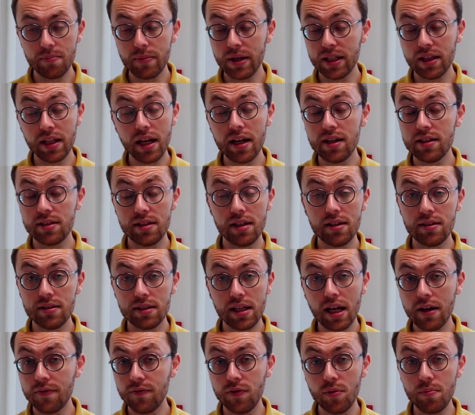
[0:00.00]
But like, that's
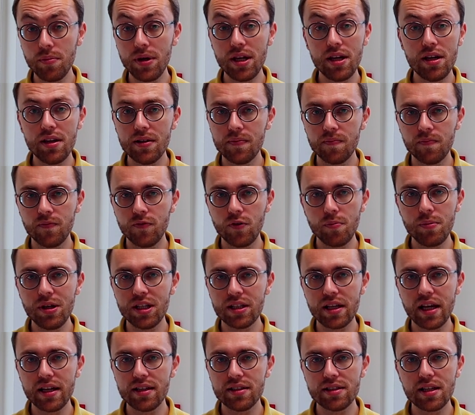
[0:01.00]
like, for me,
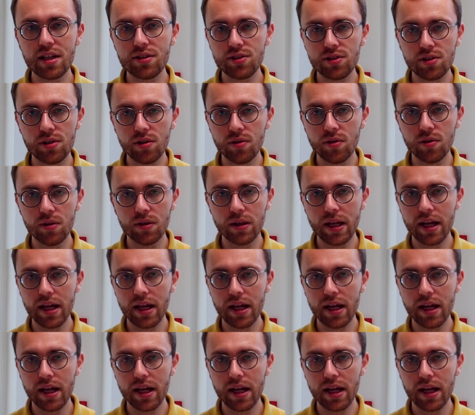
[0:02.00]
like, that's all.